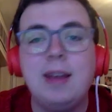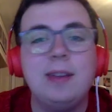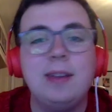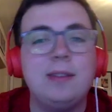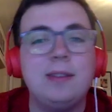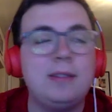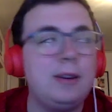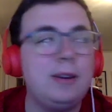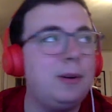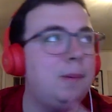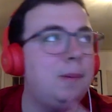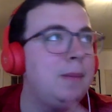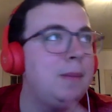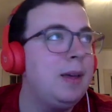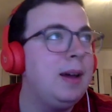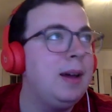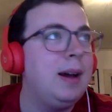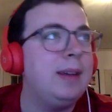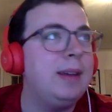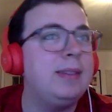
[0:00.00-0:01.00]
so
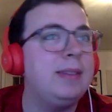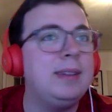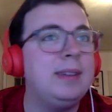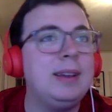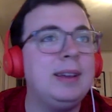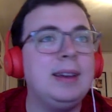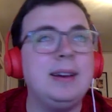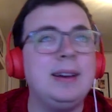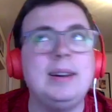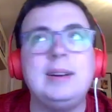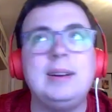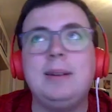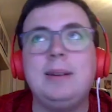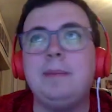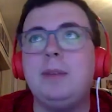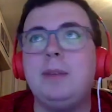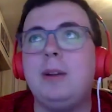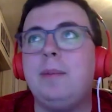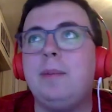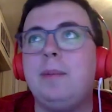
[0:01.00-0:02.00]
I think
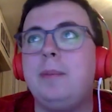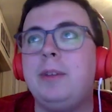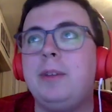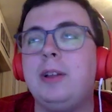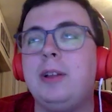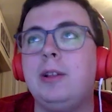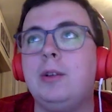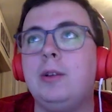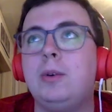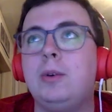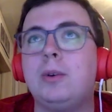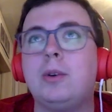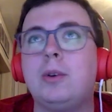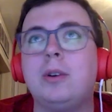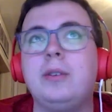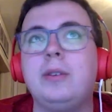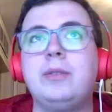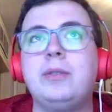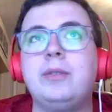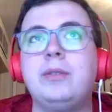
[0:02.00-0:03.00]
um, you know the
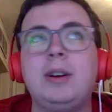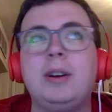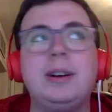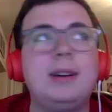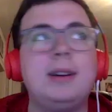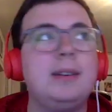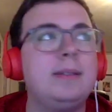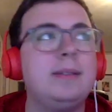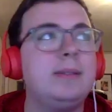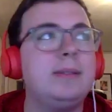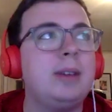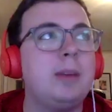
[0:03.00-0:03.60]
allure of uh,